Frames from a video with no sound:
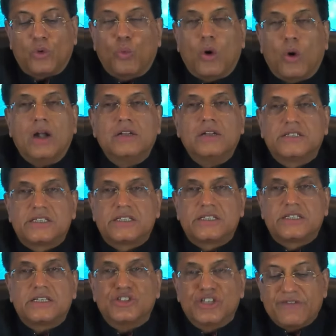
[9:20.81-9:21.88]

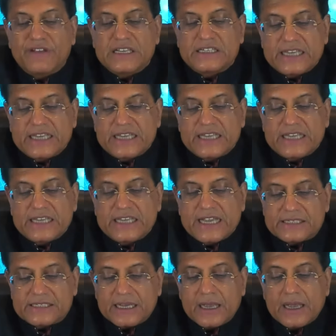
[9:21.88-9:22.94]
world's GVCs,
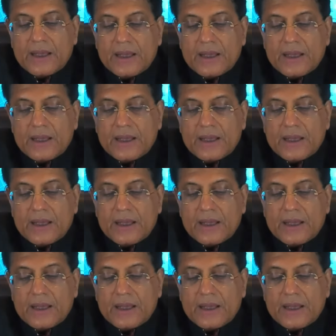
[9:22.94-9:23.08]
